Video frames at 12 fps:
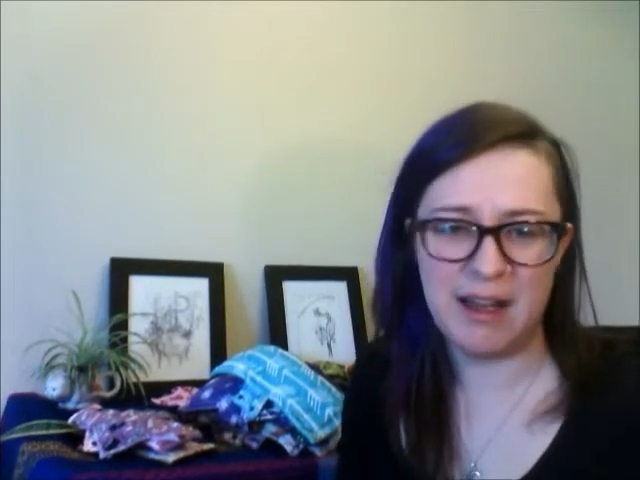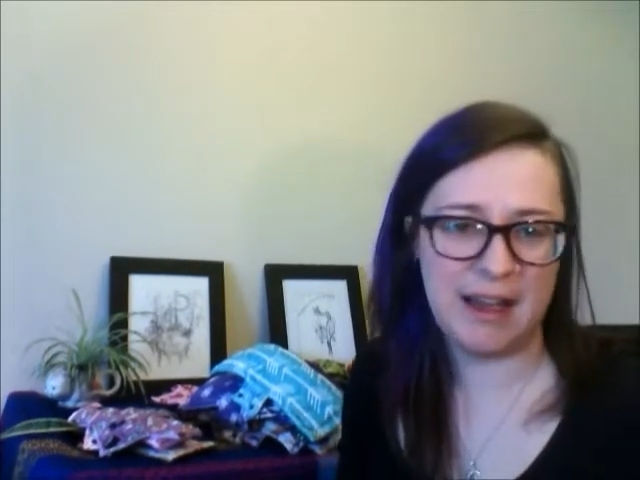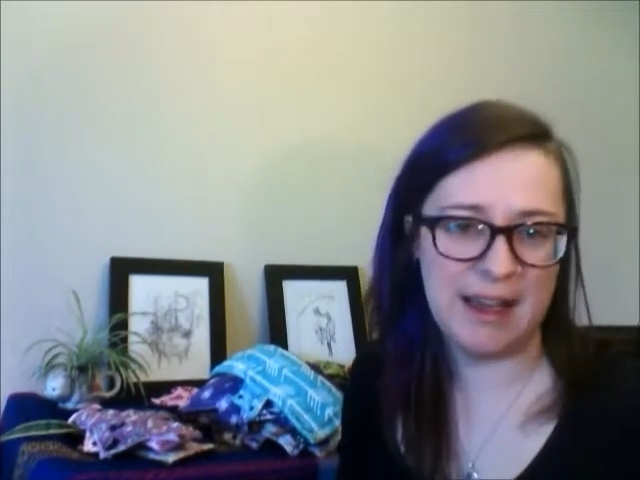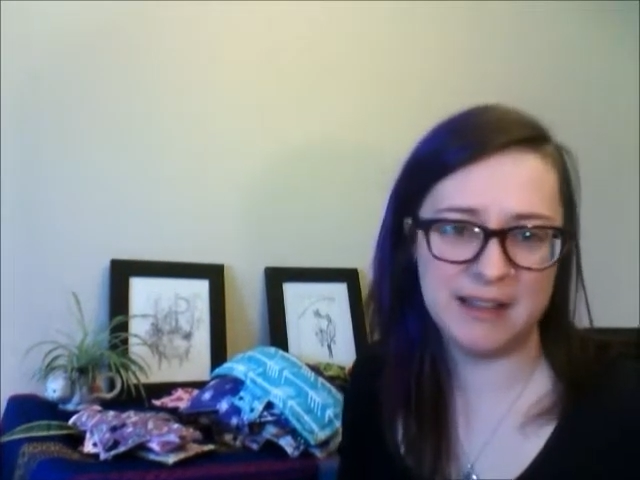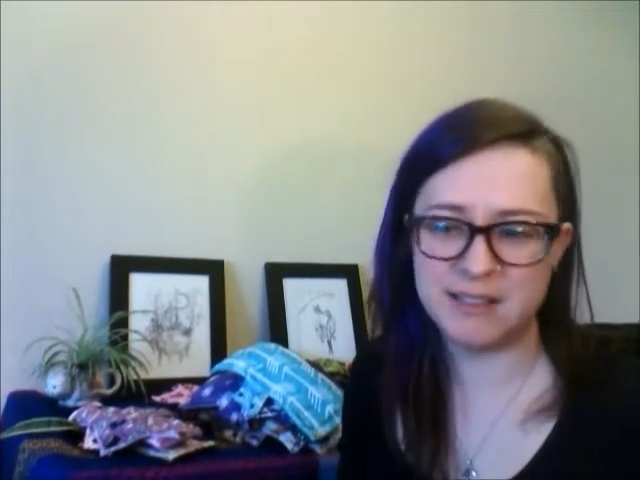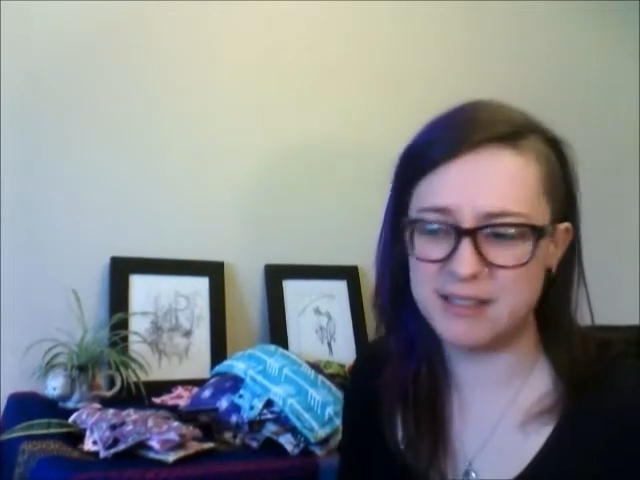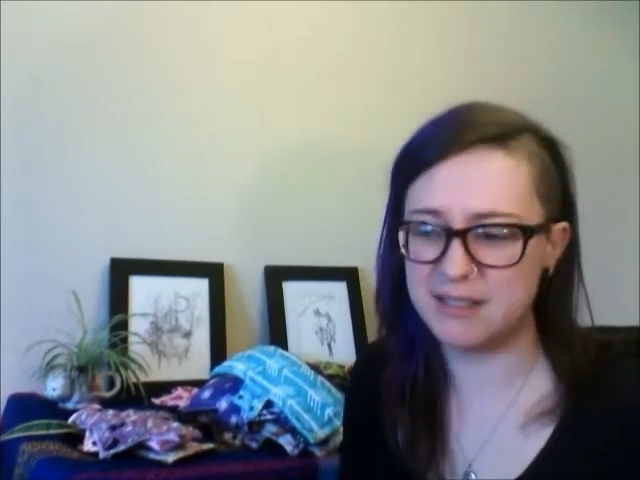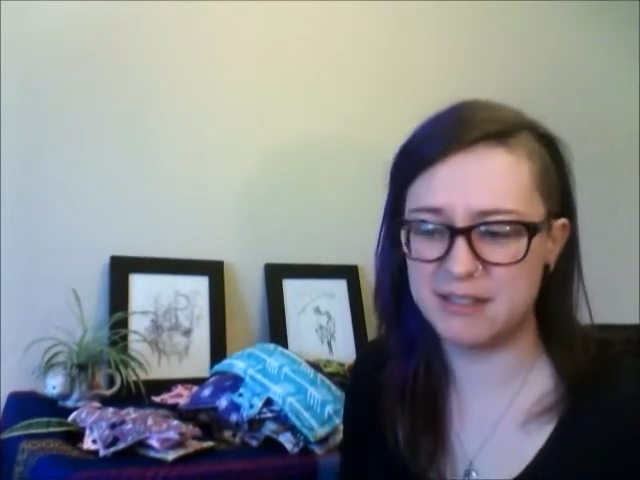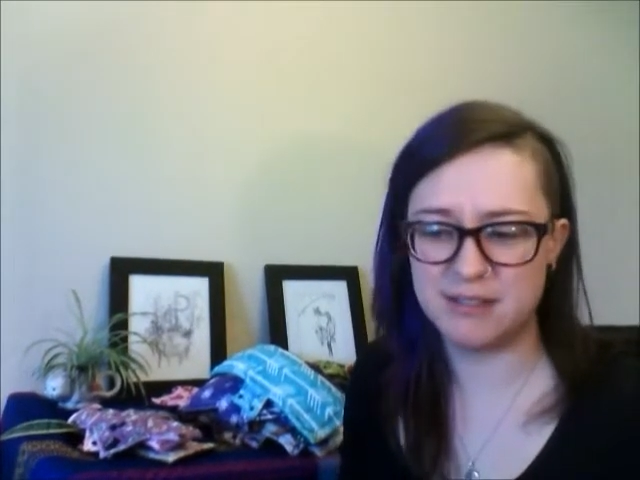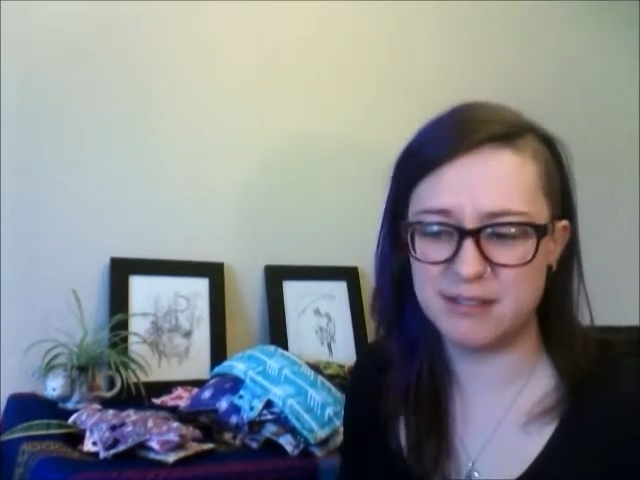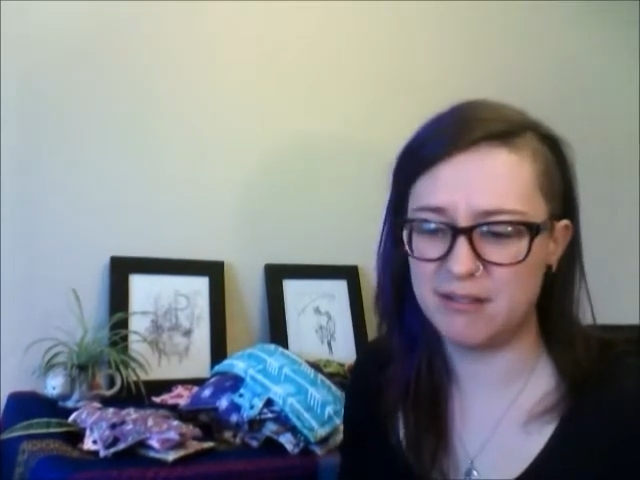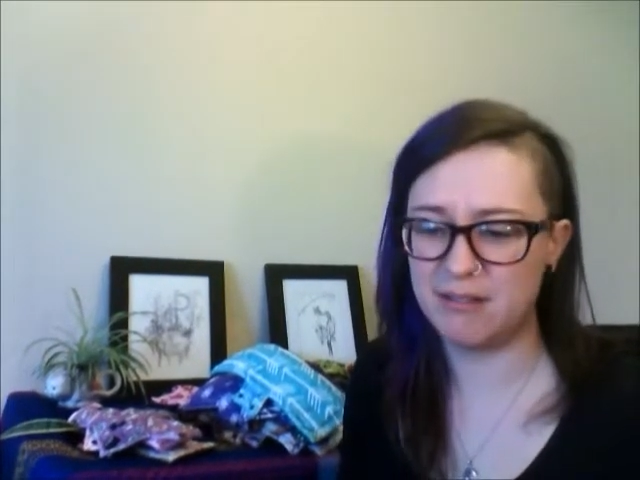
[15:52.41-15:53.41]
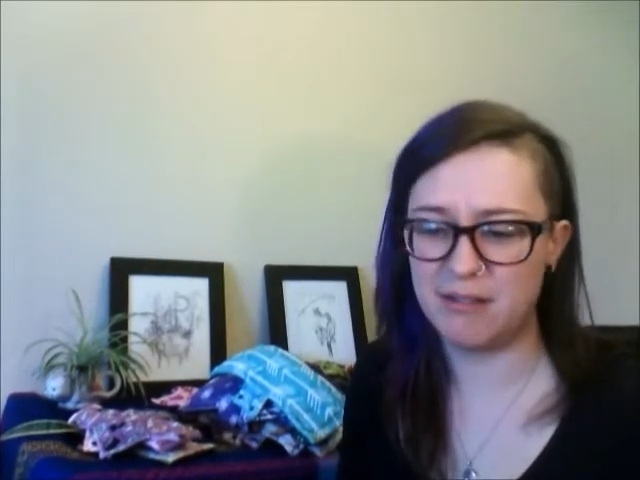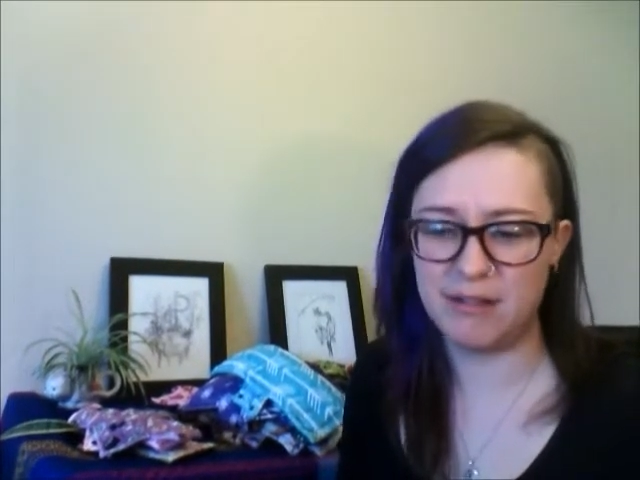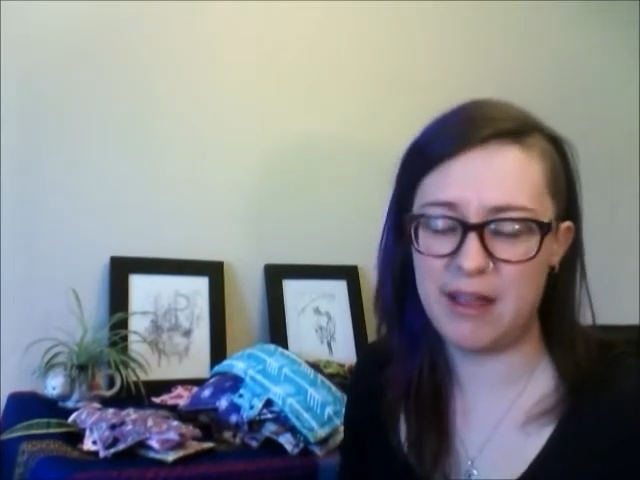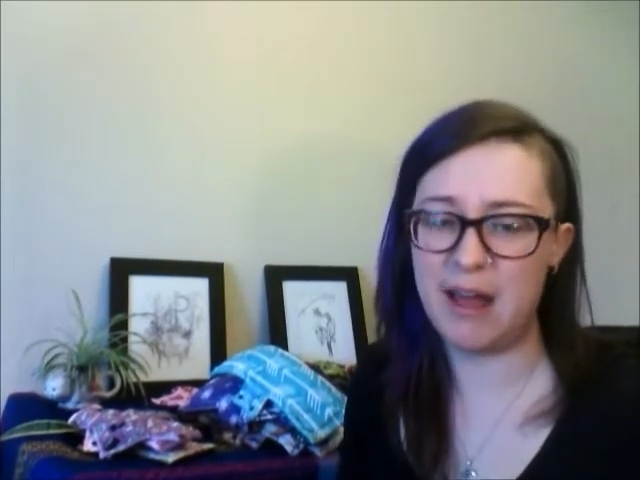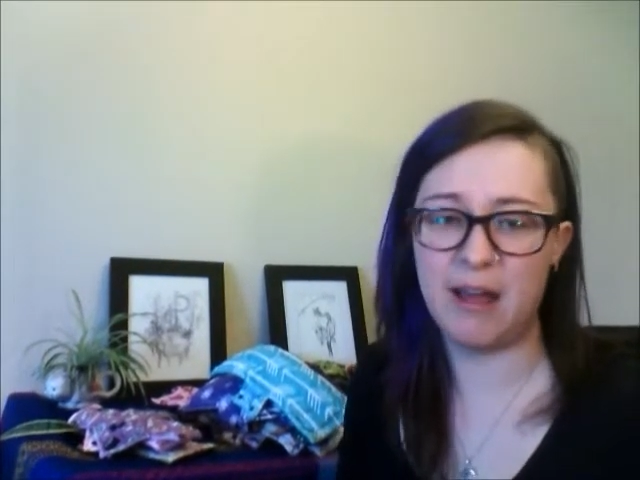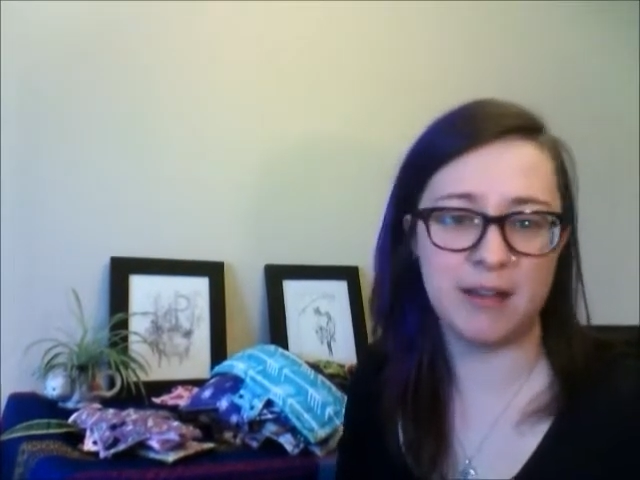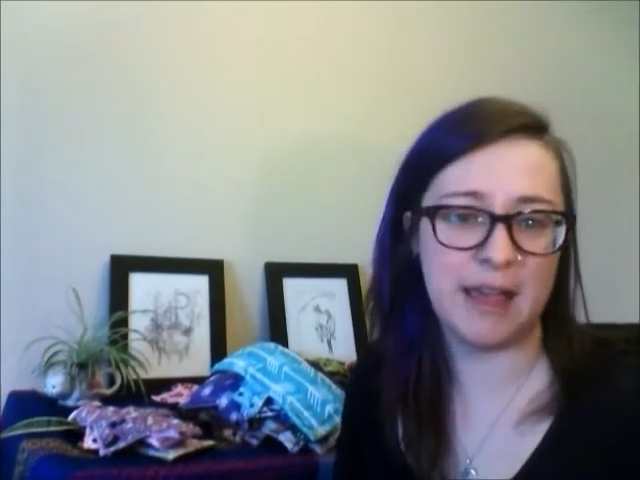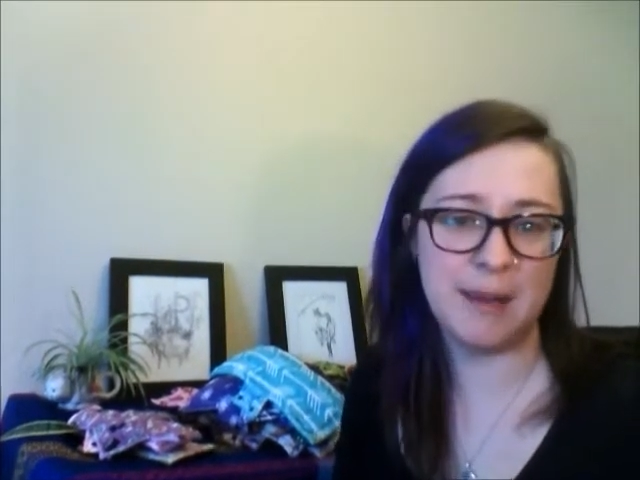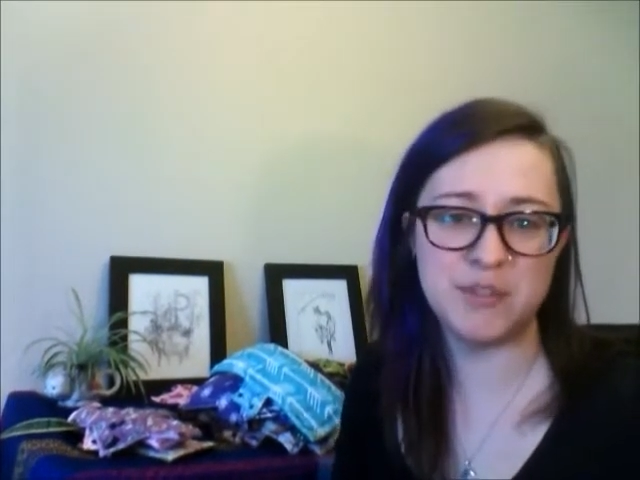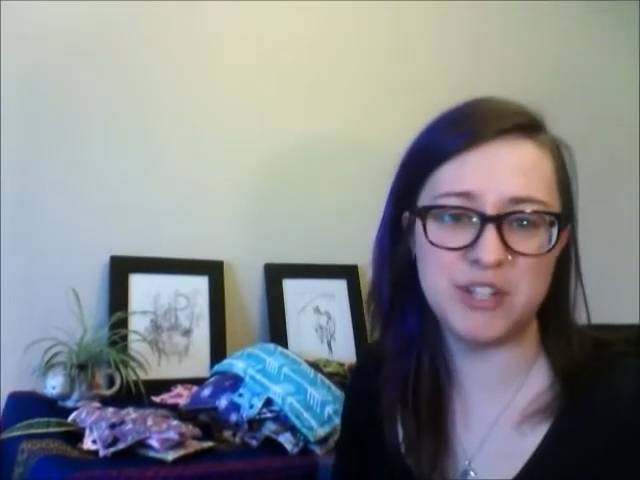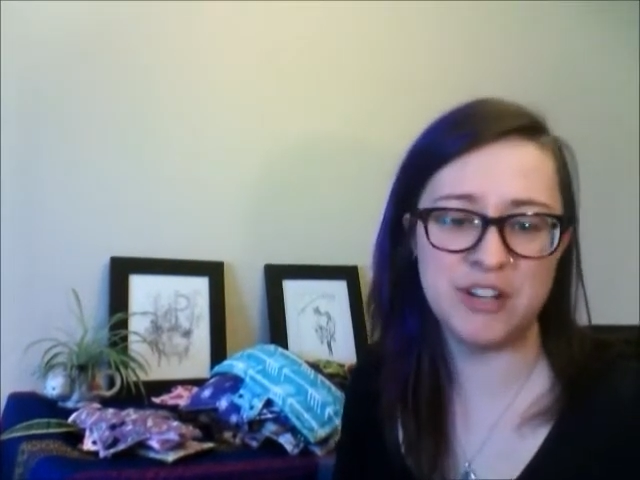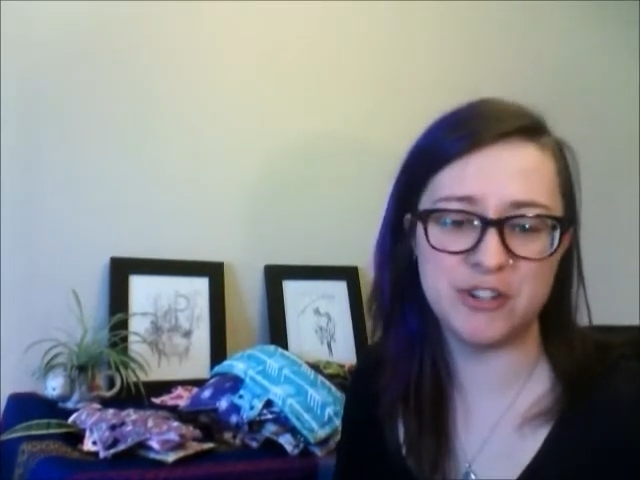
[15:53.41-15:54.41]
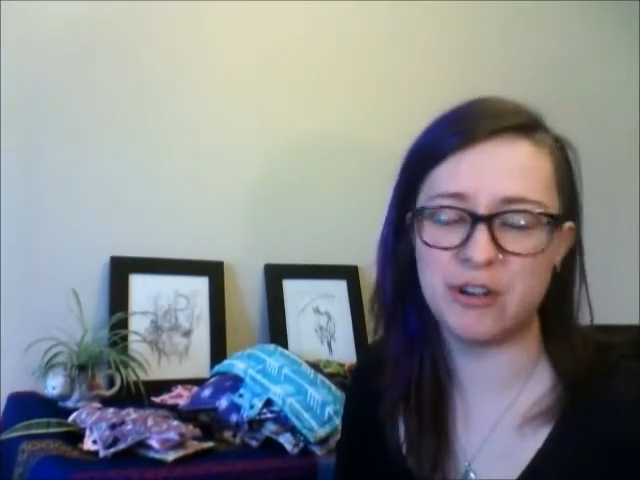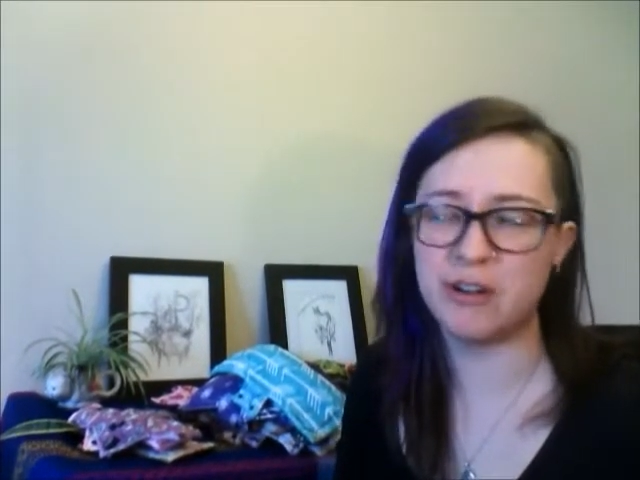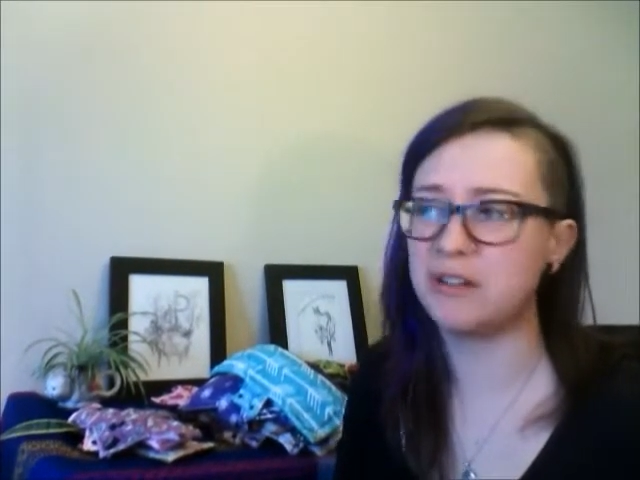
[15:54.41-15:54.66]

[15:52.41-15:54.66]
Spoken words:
It's, yeah, game changer.